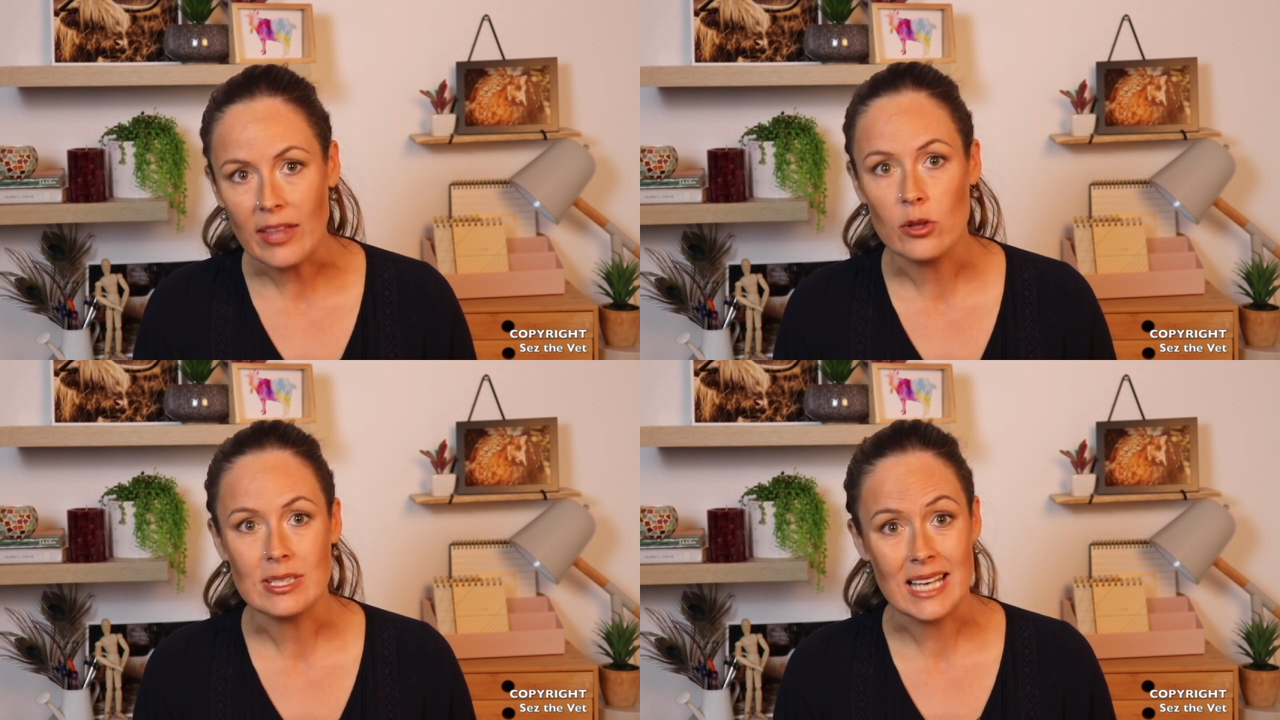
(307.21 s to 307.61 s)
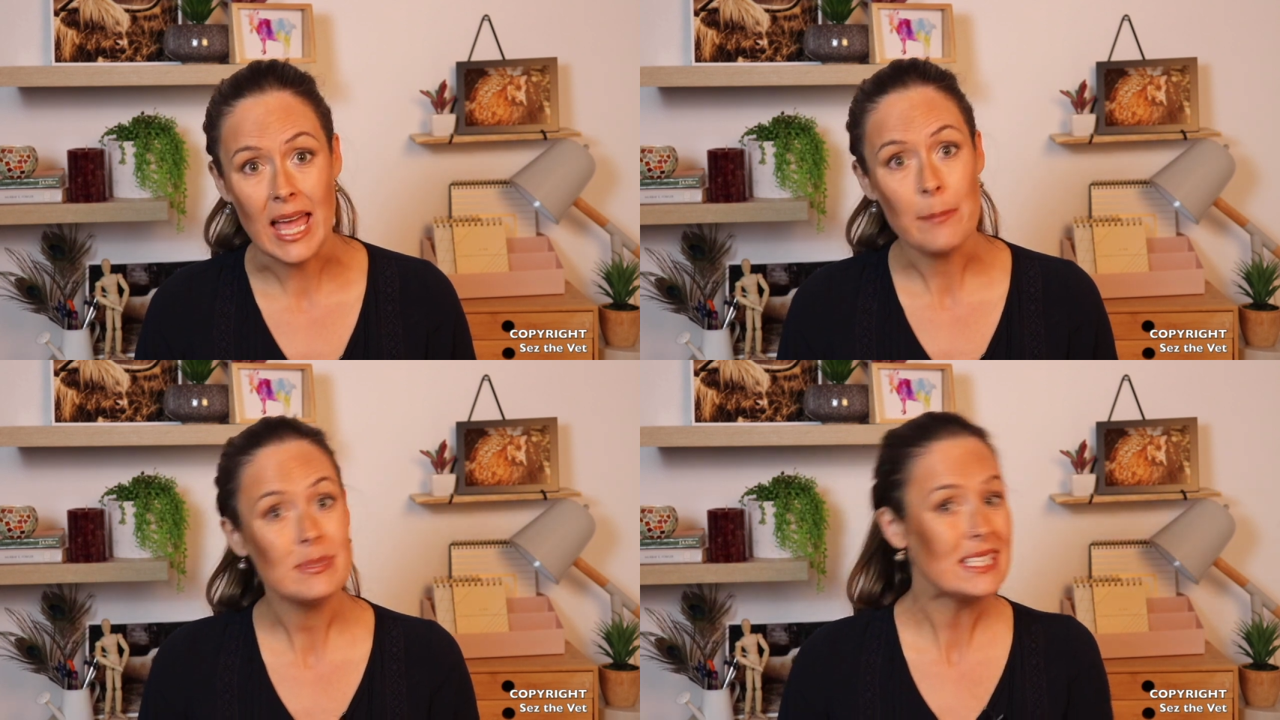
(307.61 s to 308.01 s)
those
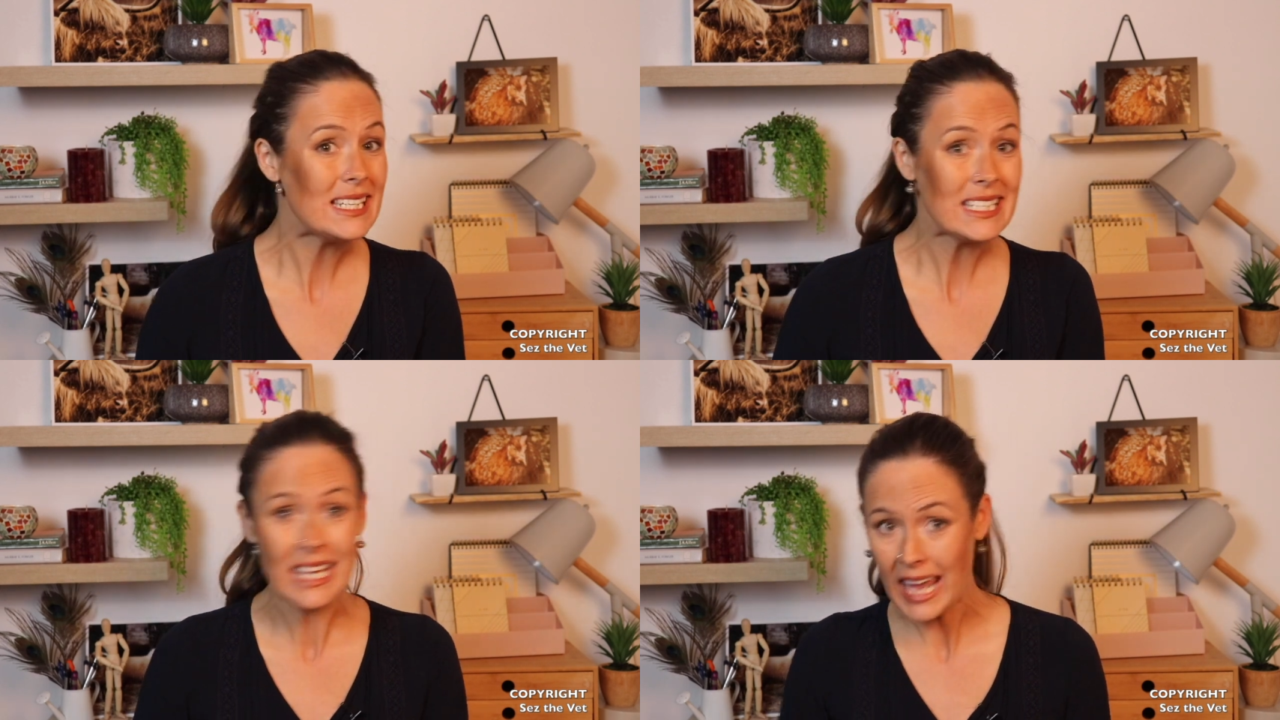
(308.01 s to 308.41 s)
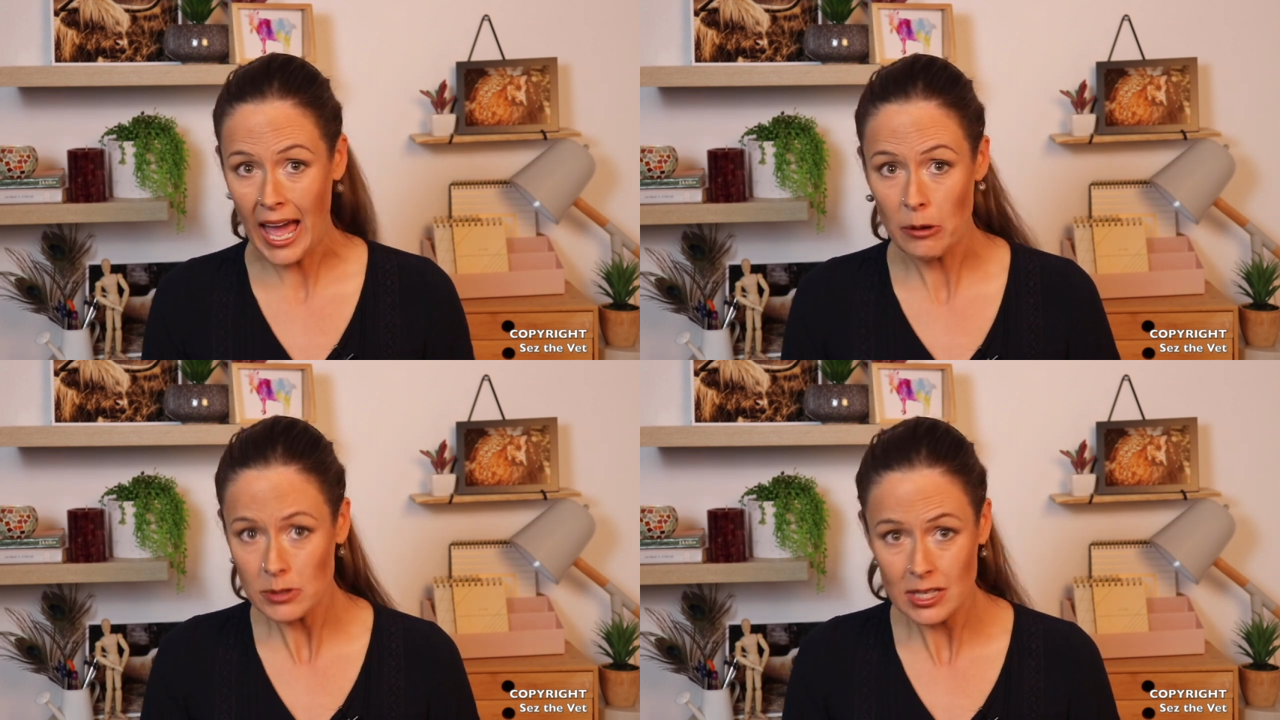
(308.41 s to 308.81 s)
lambs need to get
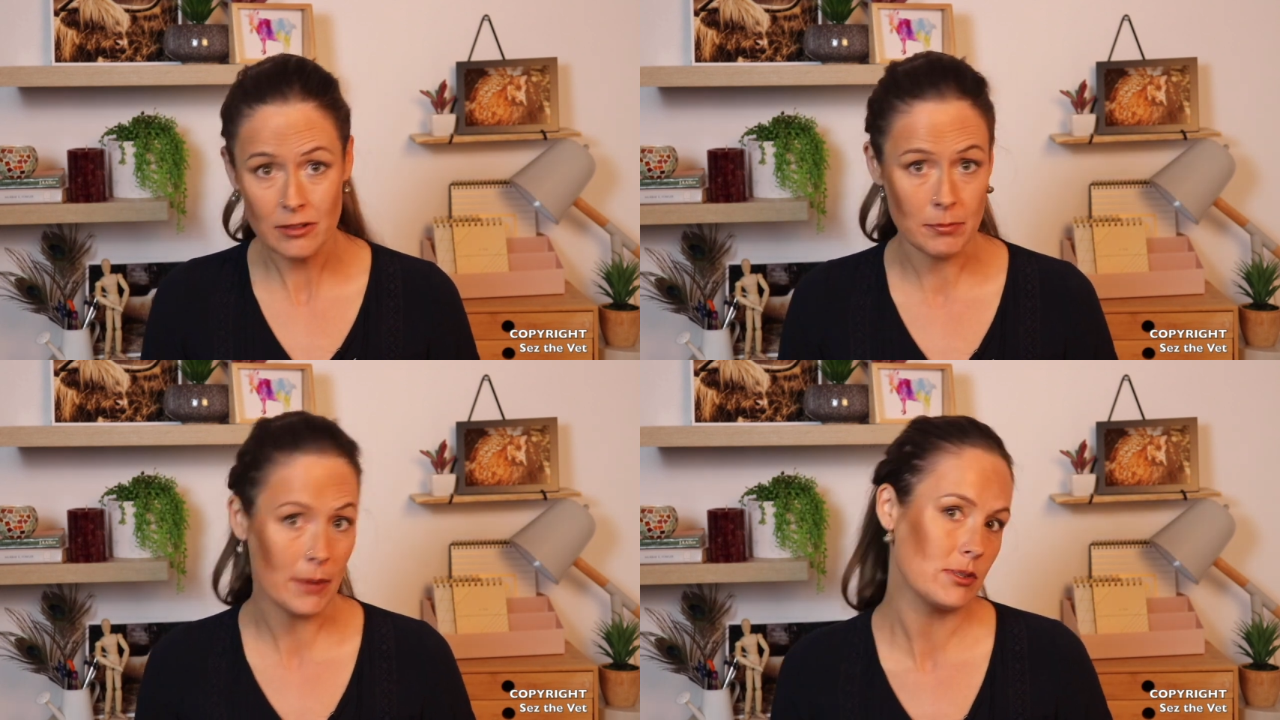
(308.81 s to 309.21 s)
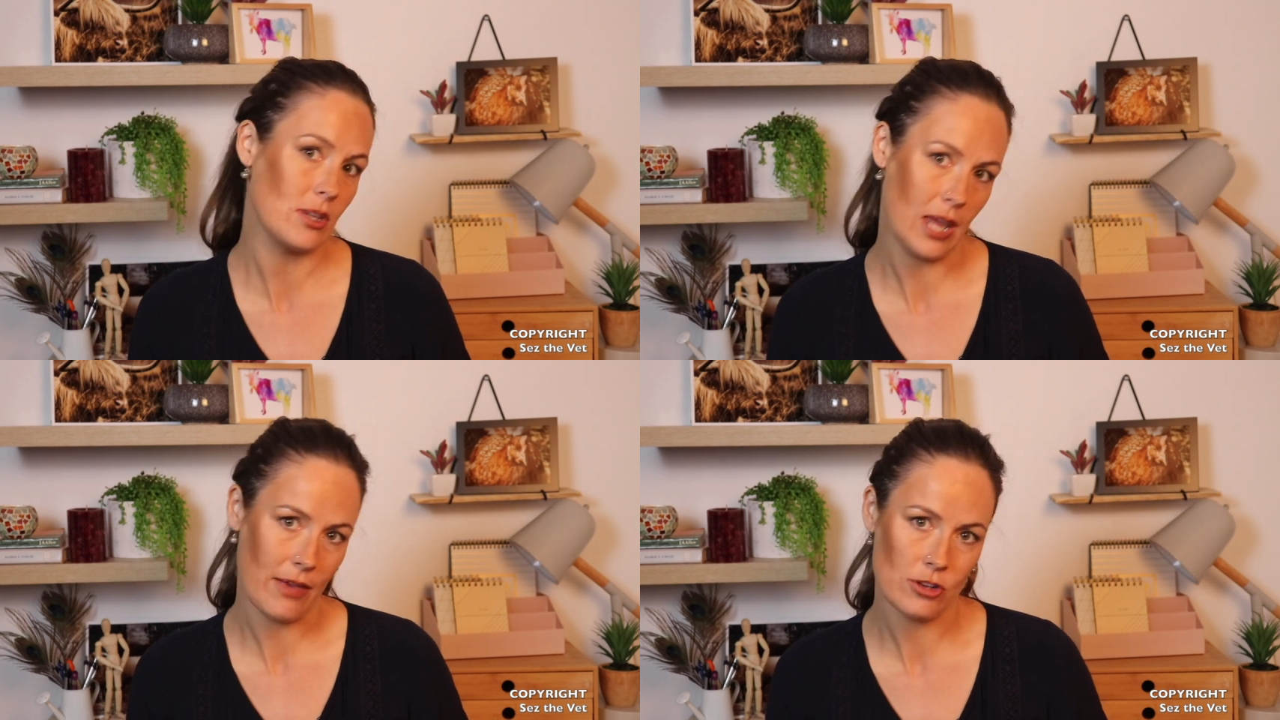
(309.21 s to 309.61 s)
out if mum's
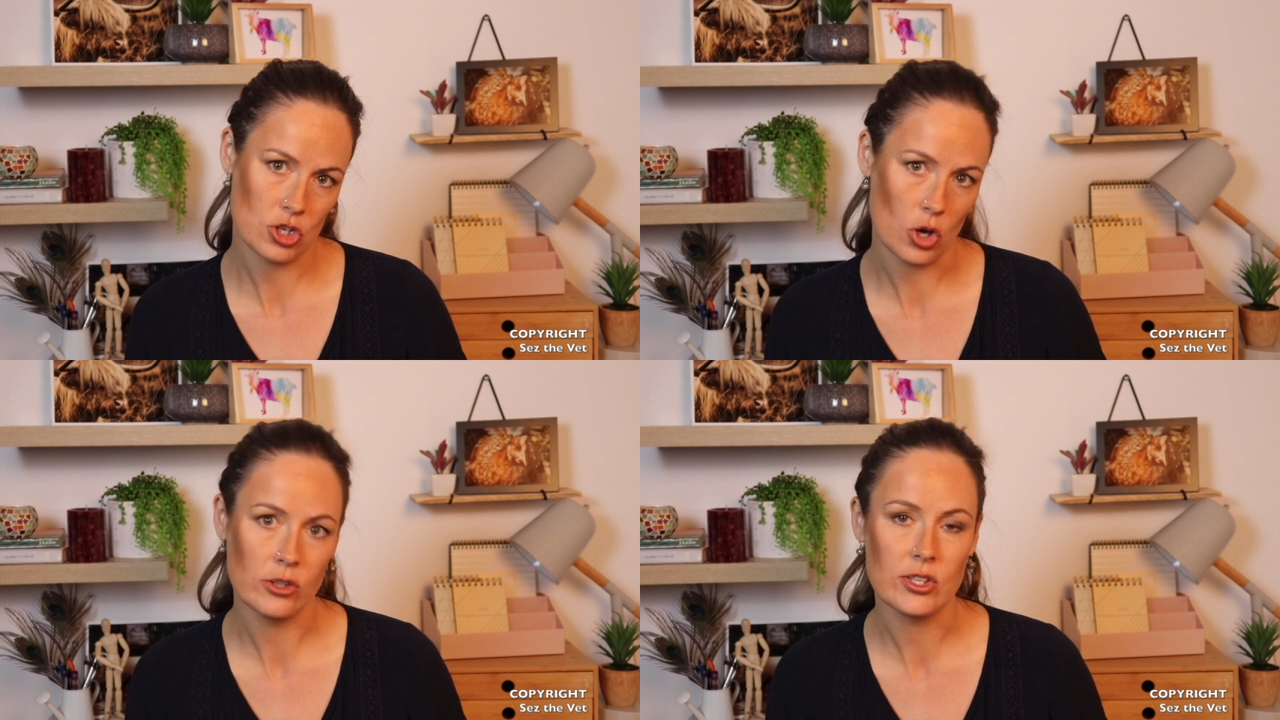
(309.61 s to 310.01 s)
going to have a shot.